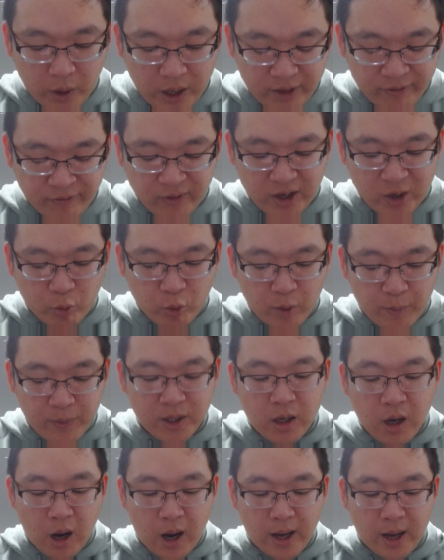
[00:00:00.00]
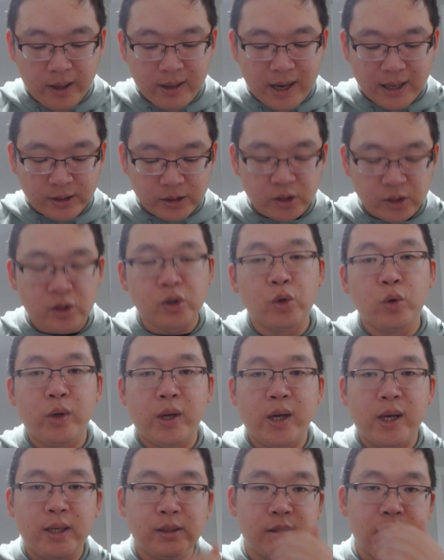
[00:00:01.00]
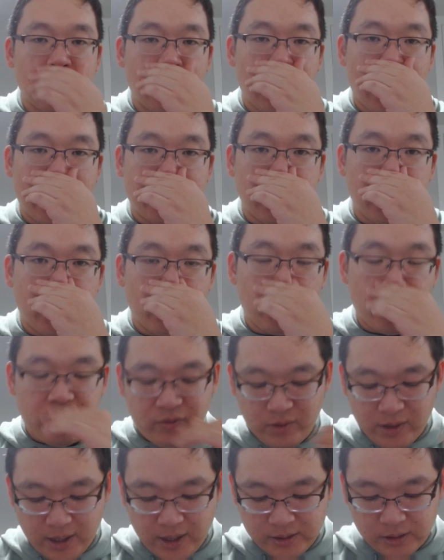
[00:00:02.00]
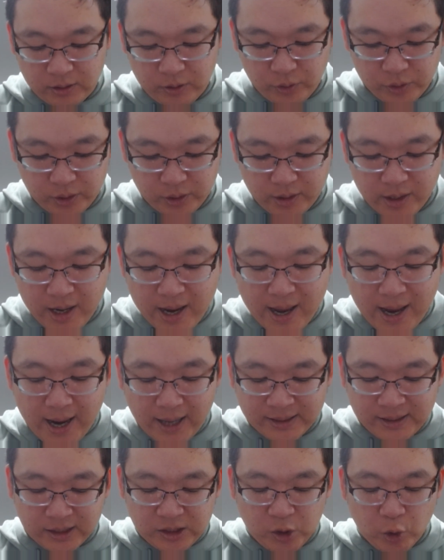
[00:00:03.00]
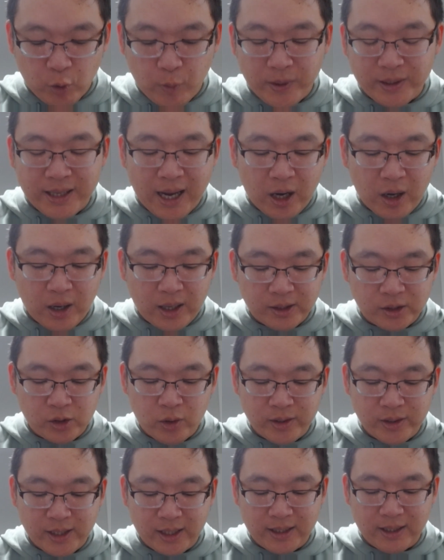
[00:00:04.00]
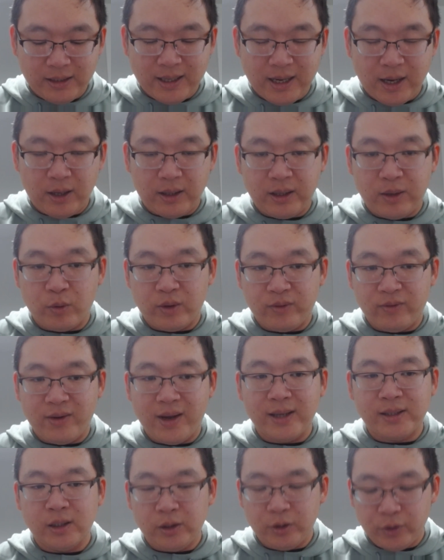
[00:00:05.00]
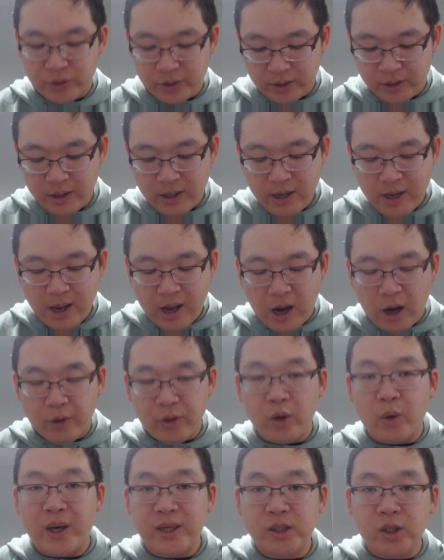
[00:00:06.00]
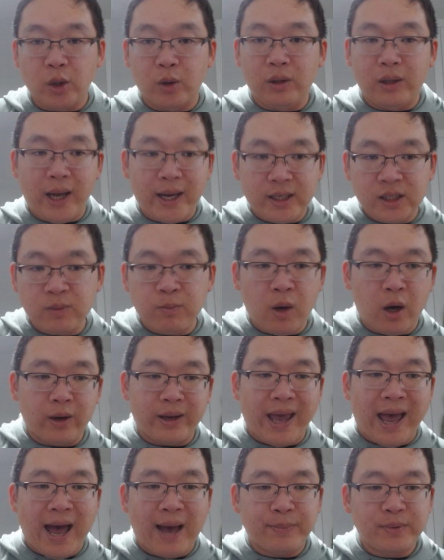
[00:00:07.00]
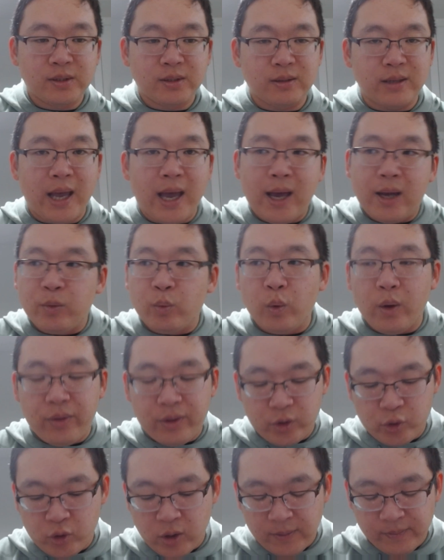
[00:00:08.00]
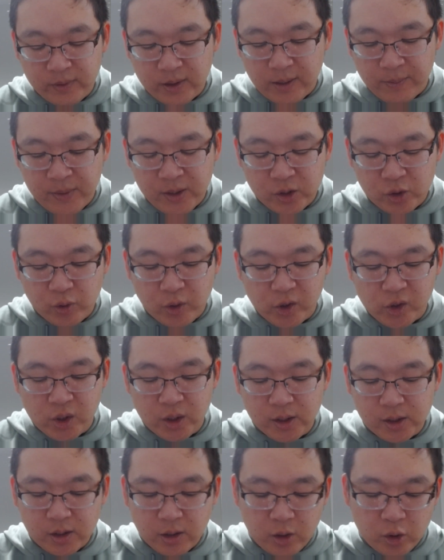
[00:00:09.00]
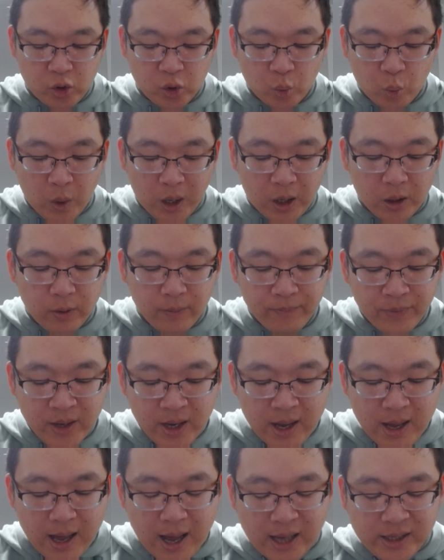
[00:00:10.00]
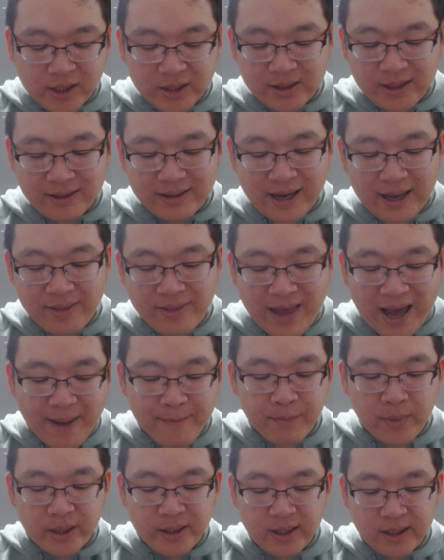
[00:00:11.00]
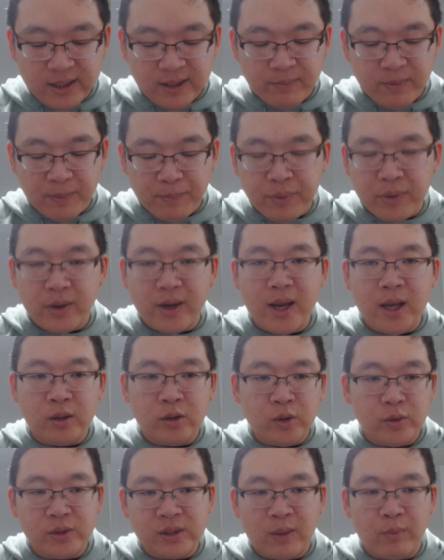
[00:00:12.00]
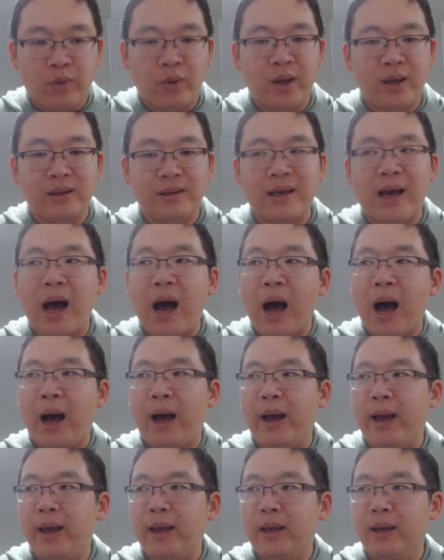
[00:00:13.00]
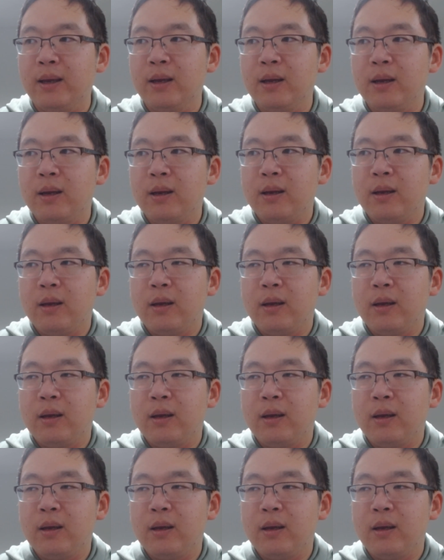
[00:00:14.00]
Wayfair will be gone as soon as I can get rid of it as a loser. XSU will be down as soon as I get rid of it as a loser. Although I still like small caps, and with the Trump administration, it's going to do well. I just think that that money could be put into something that I